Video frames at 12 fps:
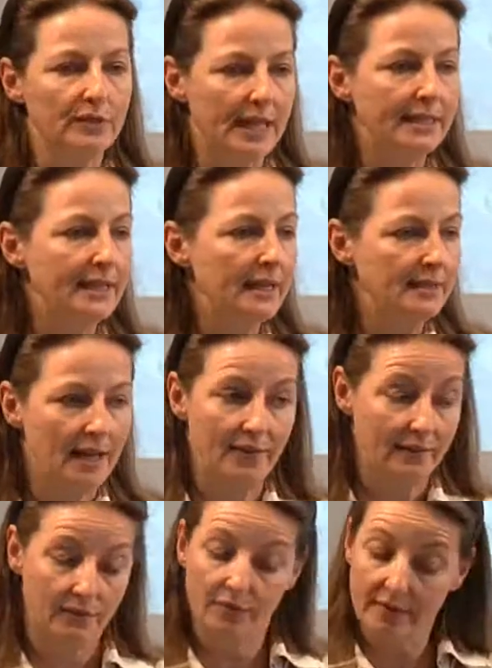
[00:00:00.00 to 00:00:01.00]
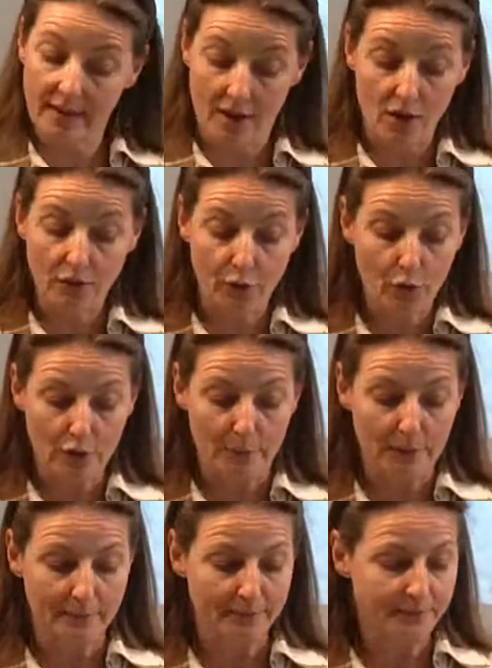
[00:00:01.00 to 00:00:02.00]
settings, and they are
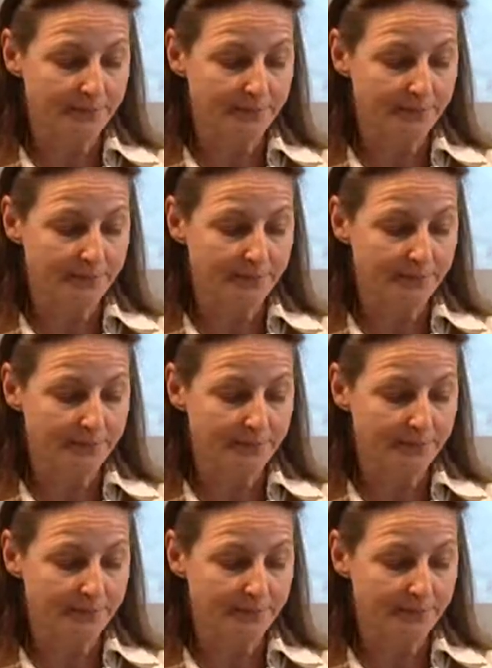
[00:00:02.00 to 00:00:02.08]
affordable.